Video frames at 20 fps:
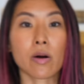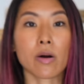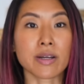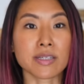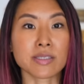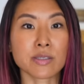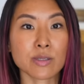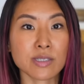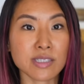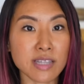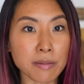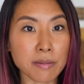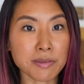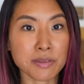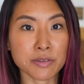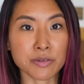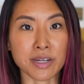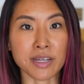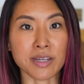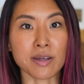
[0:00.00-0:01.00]
All right, so step
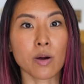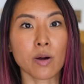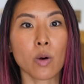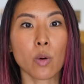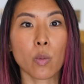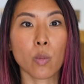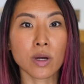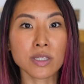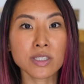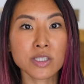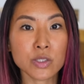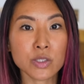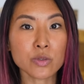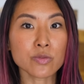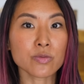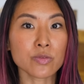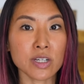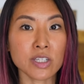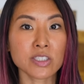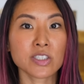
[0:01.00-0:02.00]
three, once
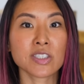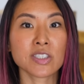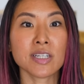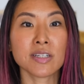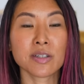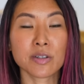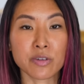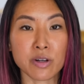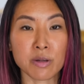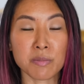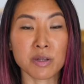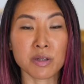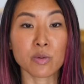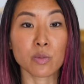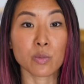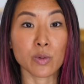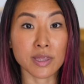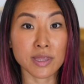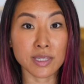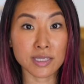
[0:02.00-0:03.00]
you've reached an agreement
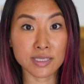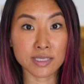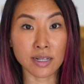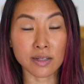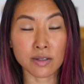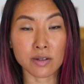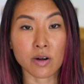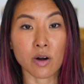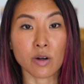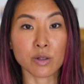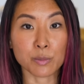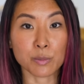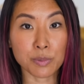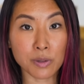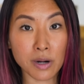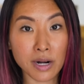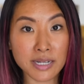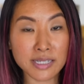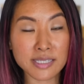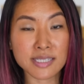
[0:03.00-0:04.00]
with the seller on a
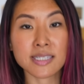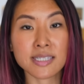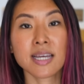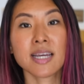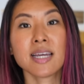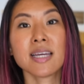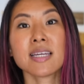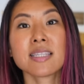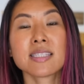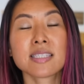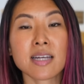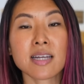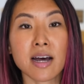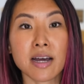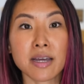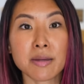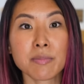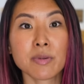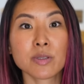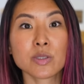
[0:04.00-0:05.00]
price, it's
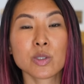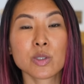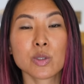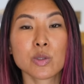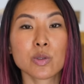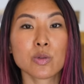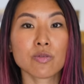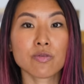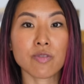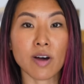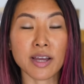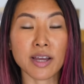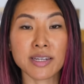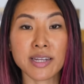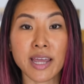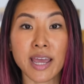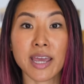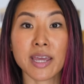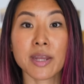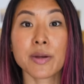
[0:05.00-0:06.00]
time to find
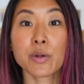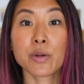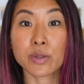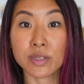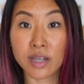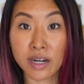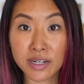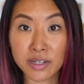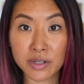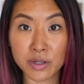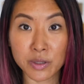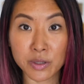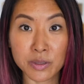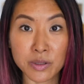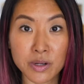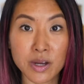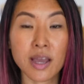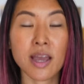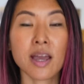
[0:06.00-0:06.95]
a notario,